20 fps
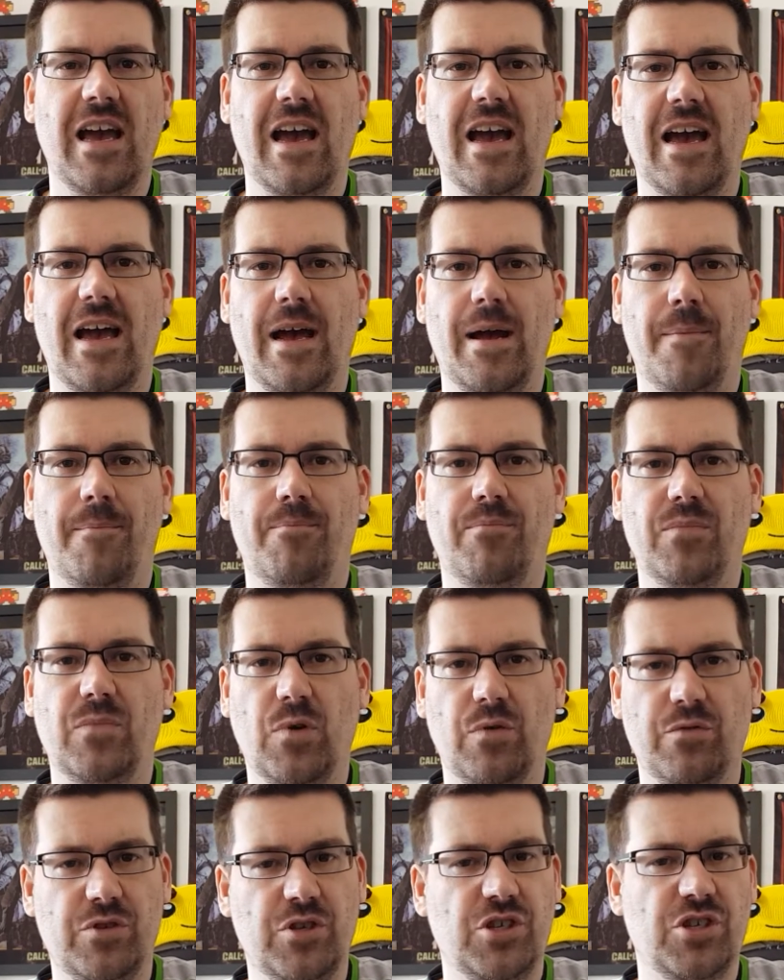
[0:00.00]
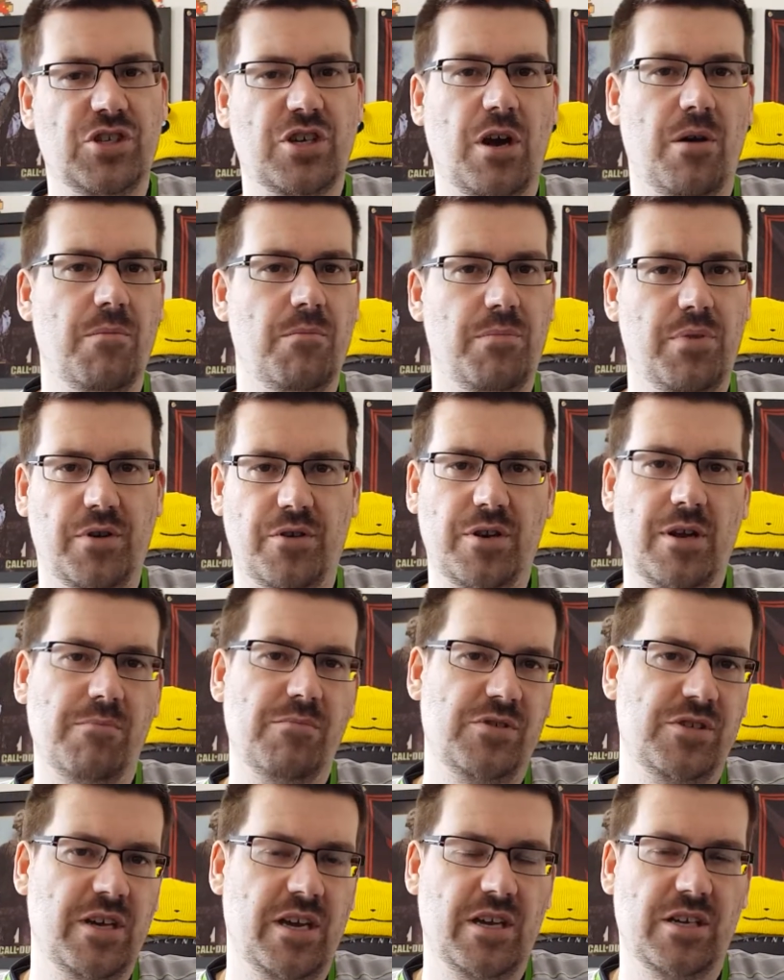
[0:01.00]
obviously Scump and
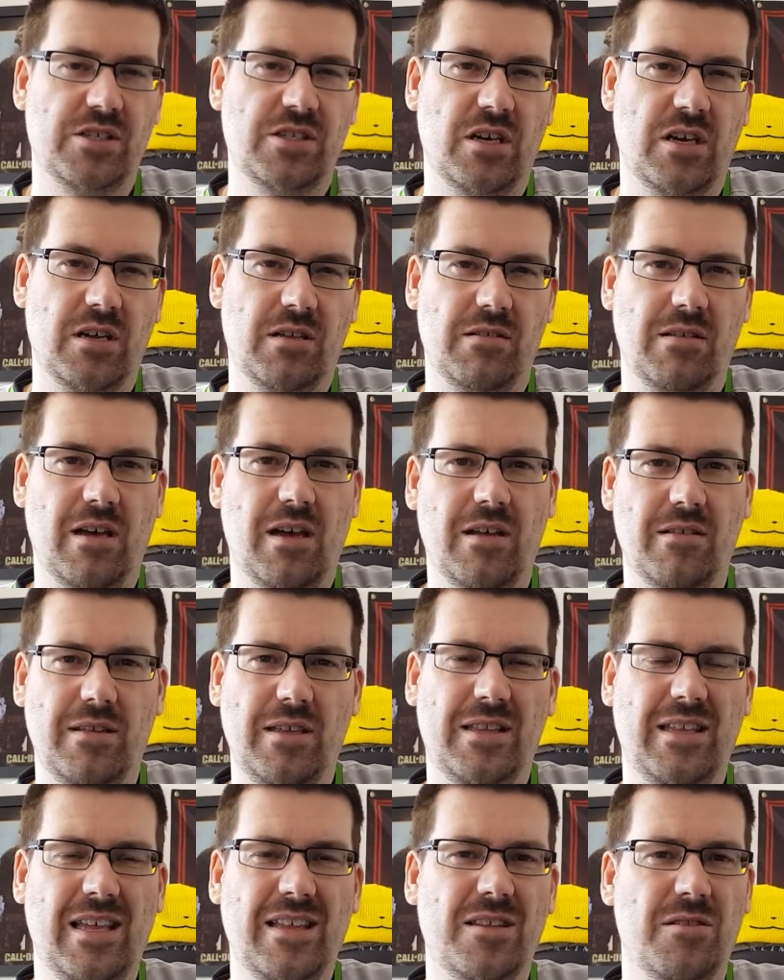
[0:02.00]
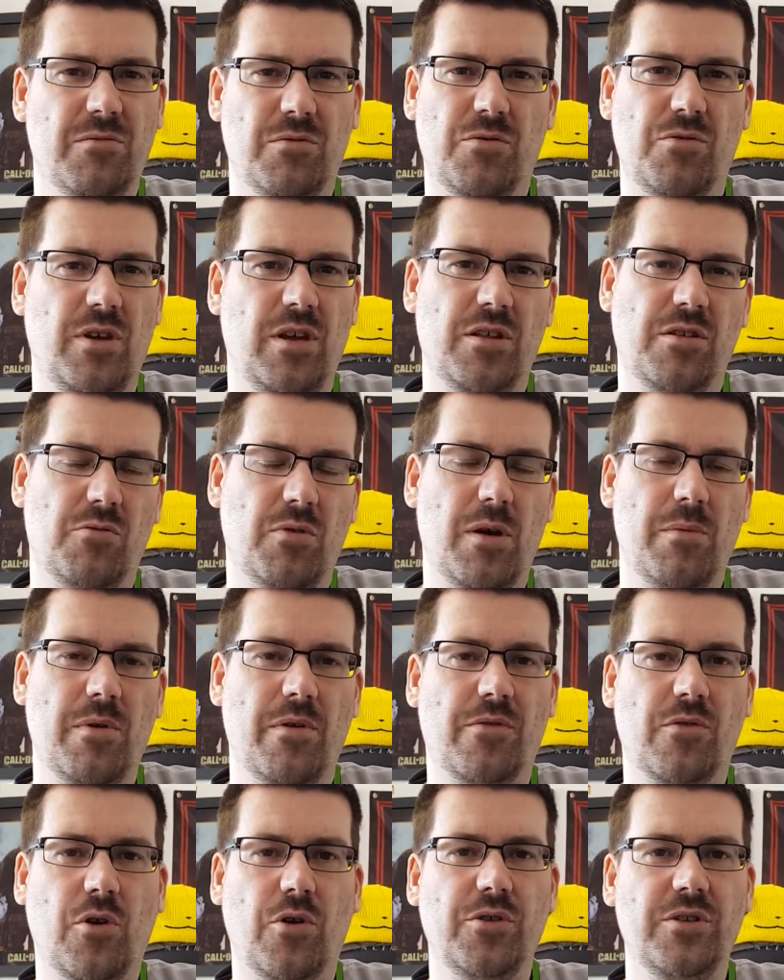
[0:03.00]
Crim6, they tend to have created quite a bit
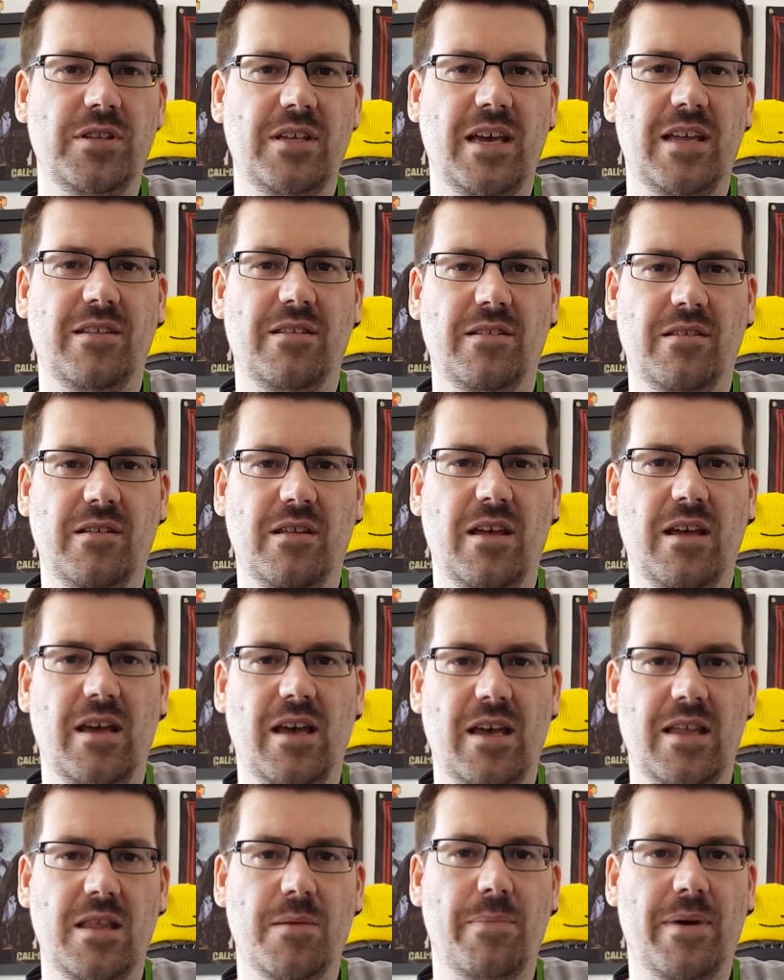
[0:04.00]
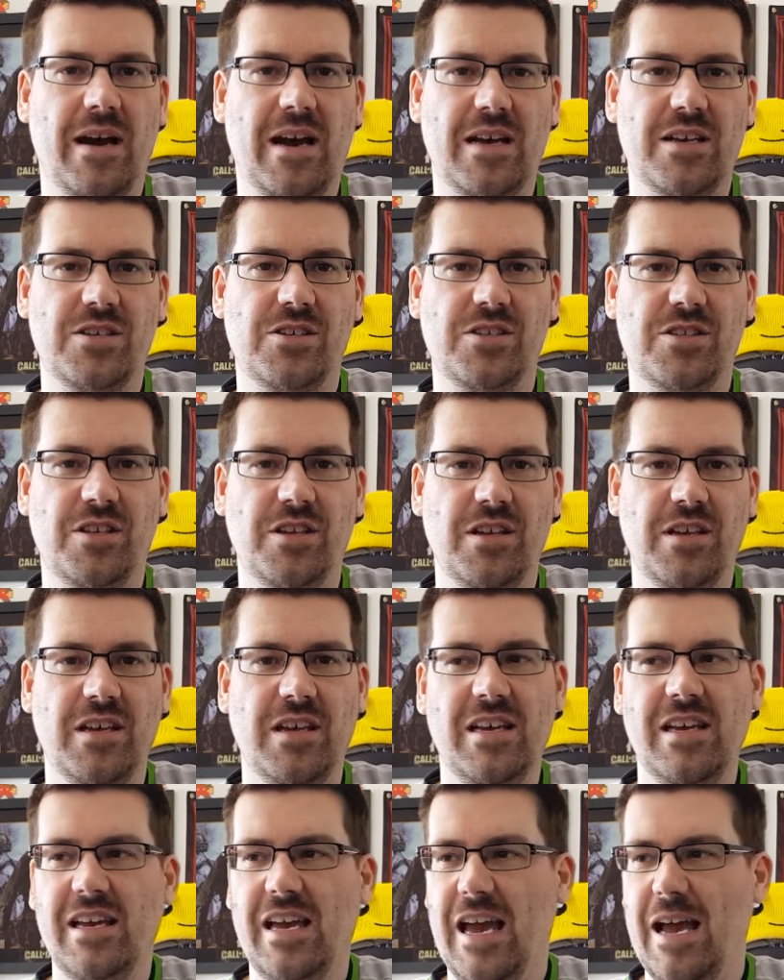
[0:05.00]
of content in the past.
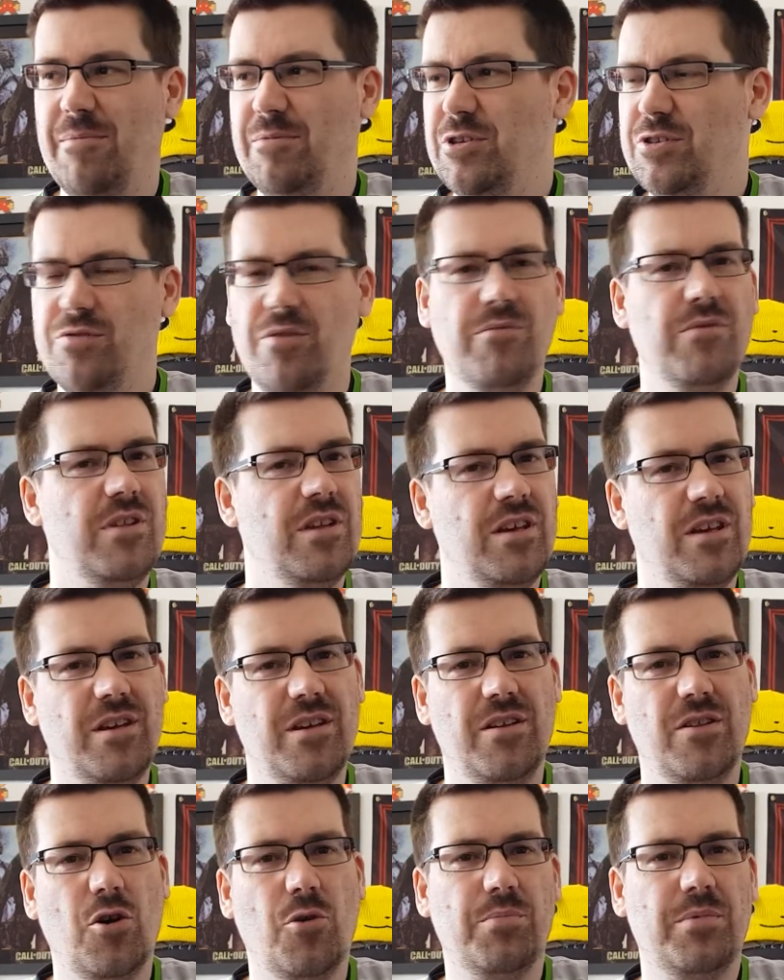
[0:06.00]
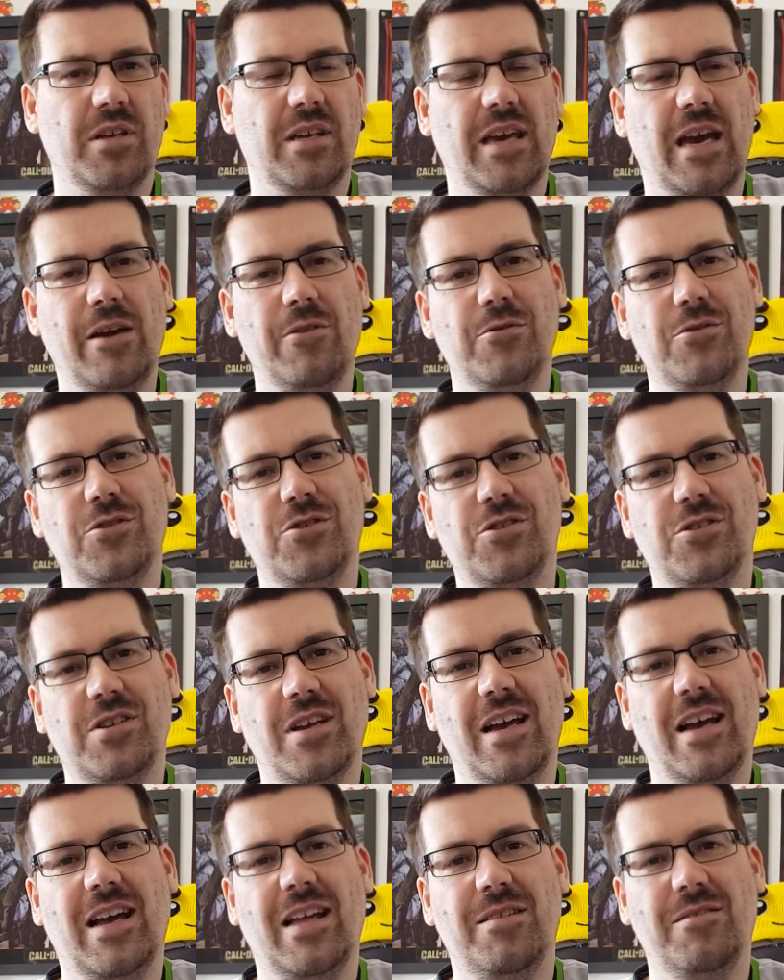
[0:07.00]
Just on the Optic House,
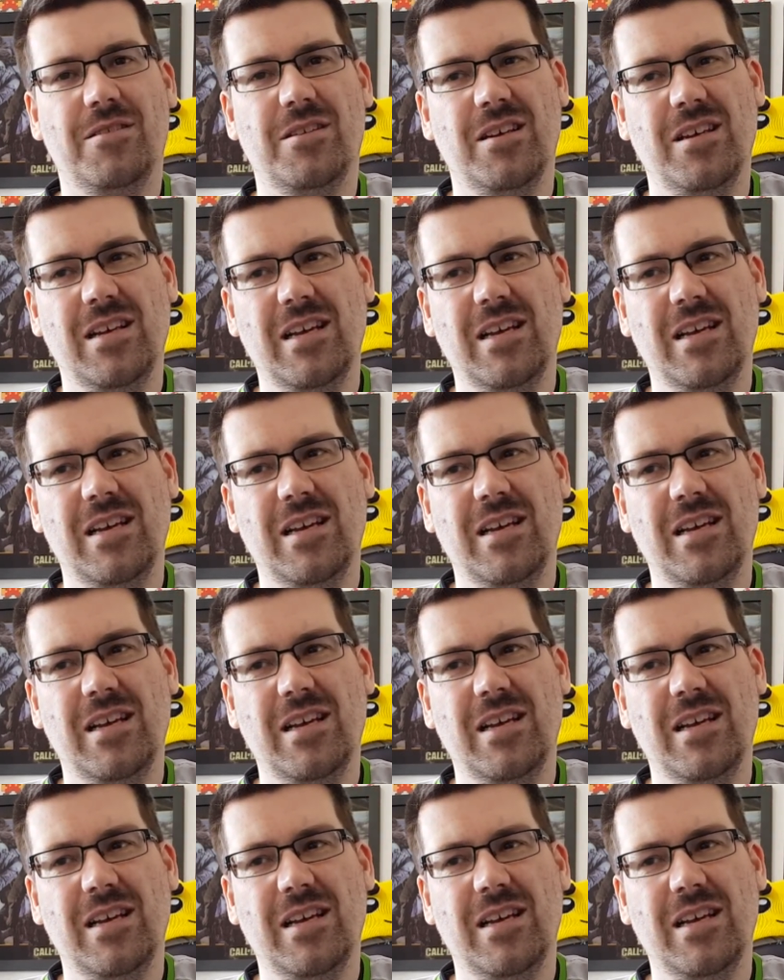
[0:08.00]
and